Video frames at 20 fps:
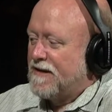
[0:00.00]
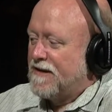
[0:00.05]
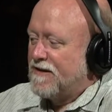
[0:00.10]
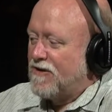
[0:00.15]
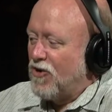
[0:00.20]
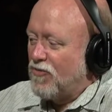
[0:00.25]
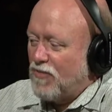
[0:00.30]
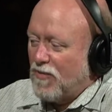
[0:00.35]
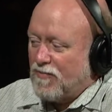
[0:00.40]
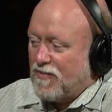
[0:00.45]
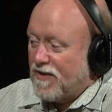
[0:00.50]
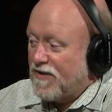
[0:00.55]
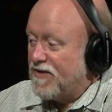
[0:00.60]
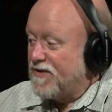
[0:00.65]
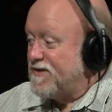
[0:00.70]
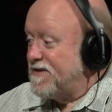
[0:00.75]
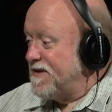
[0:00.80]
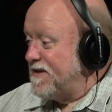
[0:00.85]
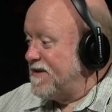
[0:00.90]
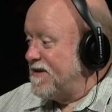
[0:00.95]

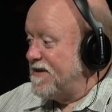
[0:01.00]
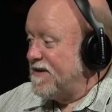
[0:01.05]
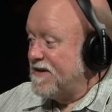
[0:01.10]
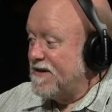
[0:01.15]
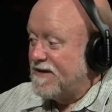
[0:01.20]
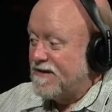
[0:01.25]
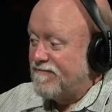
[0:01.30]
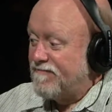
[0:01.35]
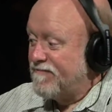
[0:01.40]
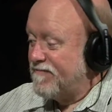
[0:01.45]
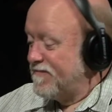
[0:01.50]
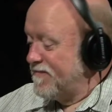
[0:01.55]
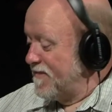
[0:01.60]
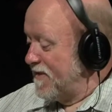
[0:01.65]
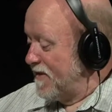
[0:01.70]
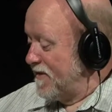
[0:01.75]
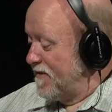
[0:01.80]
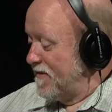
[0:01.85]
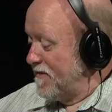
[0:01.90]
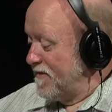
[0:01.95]
culpability and
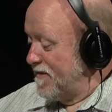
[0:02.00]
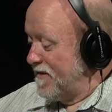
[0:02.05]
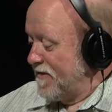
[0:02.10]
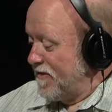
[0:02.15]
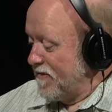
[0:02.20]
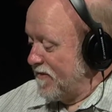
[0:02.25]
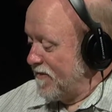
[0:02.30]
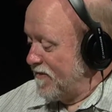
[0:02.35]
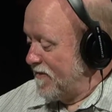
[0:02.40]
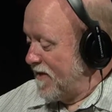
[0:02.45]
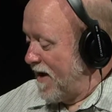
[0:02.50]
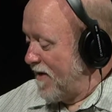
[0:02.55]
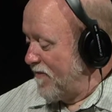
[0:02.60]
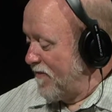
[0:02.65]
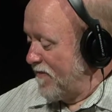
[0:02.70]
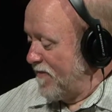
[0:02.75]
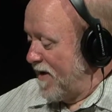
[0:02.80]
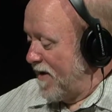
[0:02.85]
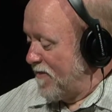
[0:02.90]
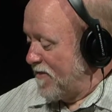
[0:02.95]
the you know
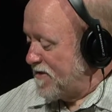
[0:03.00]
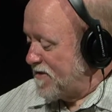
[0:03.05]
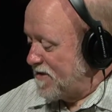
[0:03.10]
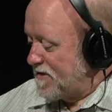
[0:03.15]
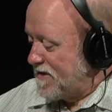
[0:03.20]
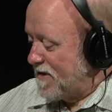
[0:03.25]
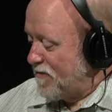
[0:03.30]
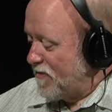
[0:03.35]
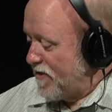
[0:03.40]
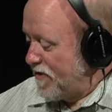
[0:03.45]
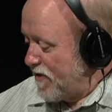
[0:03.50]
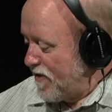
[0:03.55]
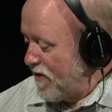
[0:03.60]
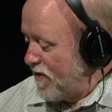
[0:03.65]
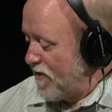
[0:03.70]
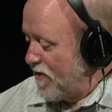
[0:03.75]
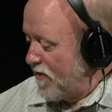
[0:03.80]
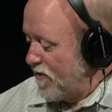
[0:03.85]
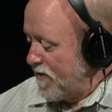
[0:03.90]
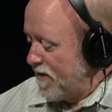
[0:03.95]
how how much does someone
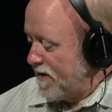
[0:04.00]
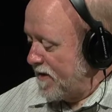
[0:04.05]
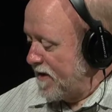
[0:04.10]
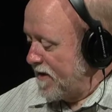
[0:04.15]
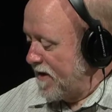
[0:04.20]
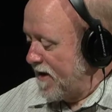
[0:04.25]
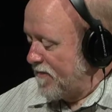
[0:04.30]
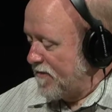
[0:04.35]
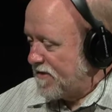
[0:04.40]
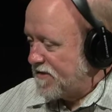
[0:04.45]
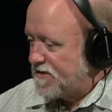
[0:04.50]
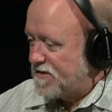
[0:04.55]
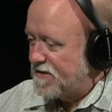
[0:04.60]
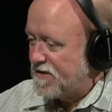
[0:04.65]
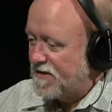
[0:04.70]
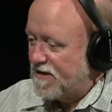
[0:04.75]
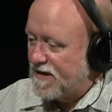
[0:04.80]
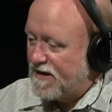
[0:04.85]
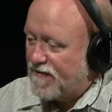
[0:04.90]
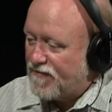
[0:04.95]
know and how much
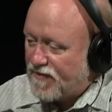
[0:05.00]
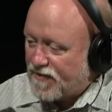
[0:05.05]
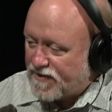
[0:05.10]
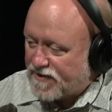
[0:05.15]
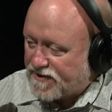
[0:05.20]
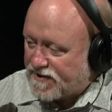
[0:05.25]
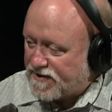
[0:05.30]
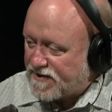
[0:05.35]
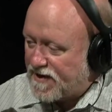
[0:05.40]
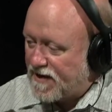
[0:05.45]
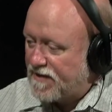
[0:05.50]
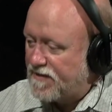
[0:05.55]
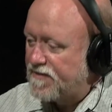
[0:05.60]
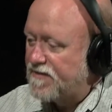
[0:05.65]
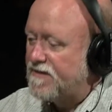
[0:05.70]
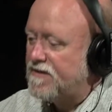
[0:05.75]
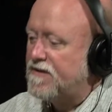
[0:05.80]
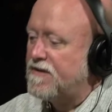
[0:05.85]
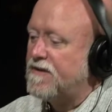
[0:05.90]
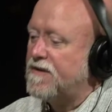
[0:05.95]
do they give their consent
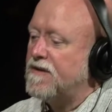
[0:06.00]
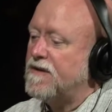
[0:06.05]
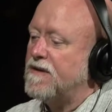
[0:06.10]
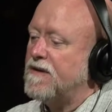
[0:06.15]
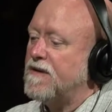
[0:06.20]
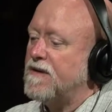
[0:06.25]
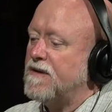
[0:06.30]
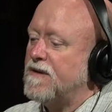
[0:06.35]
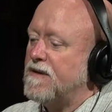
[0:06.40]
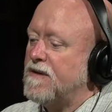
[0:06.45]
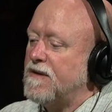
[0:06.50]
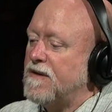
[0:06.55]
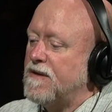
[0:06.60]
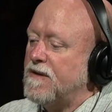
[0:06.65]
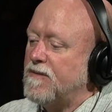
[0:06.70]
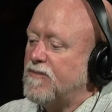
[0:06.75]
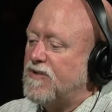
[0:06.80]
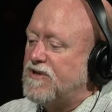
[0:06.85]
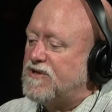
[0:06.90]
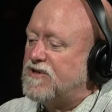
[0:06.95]

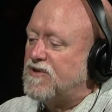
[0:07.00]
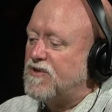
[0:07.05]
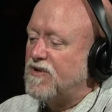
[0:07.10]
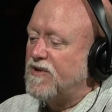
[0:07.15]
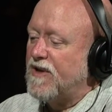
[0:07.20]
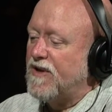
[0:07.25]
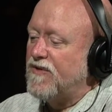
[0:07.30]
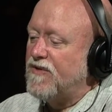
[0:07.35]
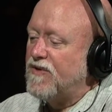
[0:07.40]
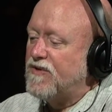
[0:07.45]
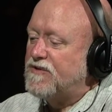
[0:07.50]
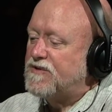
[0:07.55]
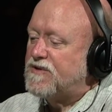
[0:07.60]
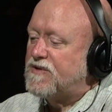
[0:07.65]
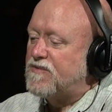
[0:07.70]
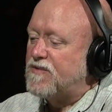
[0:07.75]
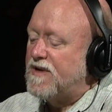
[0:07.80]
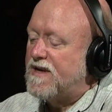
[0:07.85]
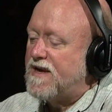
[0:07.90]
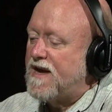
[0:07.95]
but certainly those
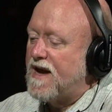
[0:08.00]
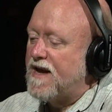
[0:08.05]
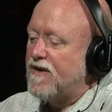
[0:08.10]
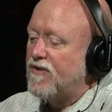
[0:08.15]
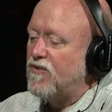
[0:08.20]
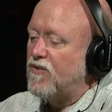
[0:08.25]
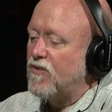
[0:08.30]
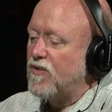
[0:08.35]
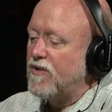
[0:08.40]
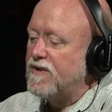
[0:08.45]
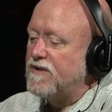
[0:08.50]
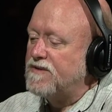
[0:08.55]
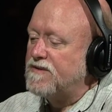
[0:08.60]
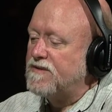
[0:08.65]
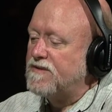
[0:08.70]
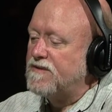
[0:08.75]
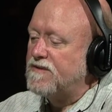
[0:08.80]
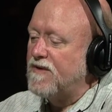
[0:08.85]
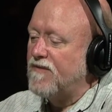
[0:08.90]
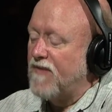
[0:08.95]
three
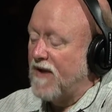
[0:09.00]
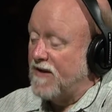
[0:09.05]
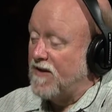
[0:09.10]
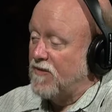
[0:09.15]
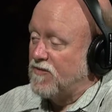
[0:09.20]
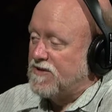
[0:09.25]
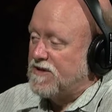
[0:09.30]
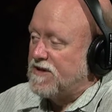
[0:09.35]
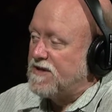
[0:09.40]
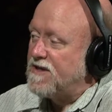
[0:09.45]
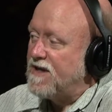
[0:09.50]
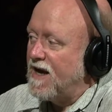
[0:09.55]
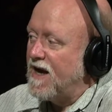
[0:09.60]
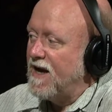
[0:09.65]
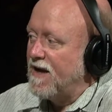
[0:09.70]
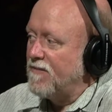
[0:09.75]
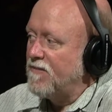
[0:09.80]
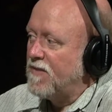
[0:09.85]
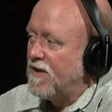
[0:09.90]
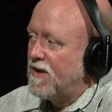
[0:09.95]
categories. In fact, there was a
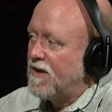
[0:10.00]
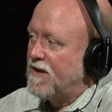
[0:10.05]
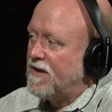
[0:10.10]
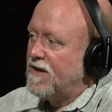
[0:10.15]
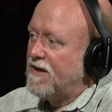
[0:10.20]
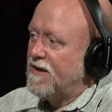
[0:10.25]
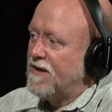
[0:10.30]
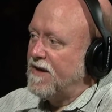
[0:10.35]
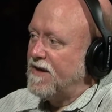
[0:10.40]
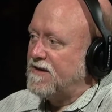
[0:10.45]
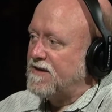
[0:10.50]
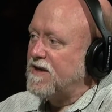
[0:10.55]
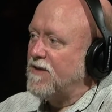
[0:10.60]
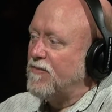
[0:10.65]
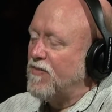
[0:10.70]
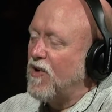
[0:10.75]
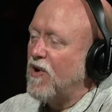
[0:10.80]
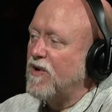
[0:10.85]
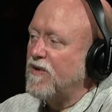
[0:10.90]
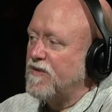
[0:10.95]
time in
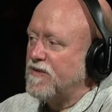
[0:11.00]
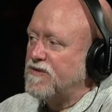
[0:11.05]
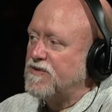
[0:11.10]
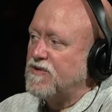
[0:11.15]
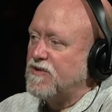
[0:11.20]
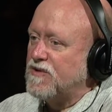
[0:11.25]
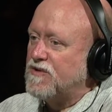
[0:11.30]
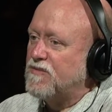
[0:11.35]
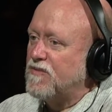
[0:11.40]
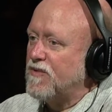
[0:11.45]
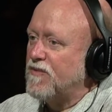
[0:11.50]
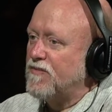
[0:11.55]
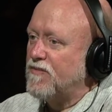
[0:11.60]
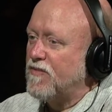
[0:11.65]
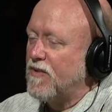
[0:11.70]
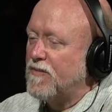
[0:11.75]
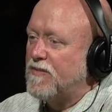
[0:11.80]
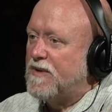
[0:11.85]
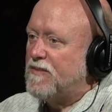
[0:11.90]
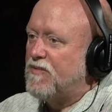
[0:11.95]
some part of the church where,
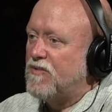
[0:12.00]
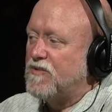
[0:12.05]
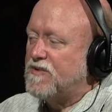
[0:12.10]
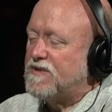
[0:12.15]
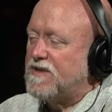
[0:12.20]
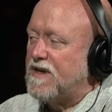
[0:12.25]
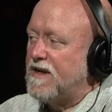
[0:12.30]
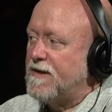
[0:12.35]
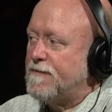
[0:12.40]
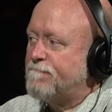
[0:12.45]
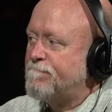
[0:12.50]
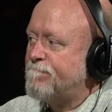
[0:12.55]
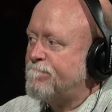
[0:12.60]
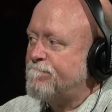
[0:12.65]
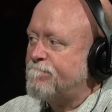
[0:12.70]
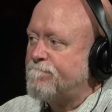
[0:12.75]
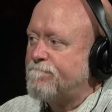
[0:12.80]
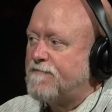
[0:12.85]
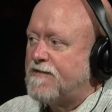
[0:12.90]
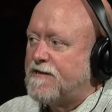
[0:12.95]
where people were saying,
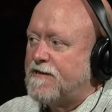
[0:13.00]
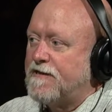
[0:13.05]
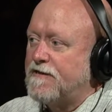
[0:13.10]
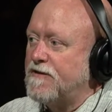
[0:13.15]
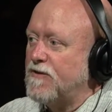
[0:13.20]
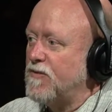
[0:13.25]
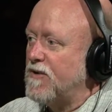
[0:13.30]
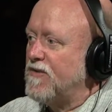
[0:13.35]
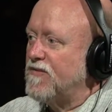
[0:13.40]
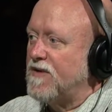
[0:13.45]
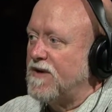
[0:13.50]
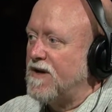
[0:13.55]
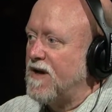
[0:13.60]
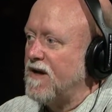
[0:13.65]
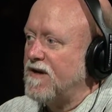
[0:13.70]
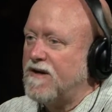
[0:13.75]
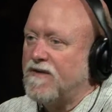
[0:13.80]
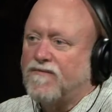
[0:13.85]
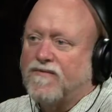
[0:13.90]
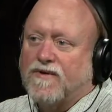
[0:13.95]
No, we don't think
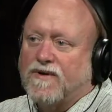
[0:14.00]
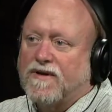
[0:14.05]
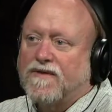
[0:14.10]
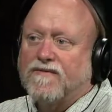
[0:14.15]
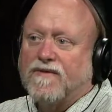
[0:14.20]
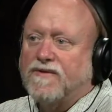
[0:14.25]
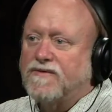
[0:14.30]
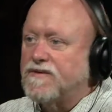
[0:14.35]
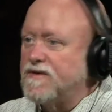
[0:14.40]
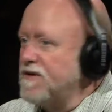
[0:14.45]
God can forgive those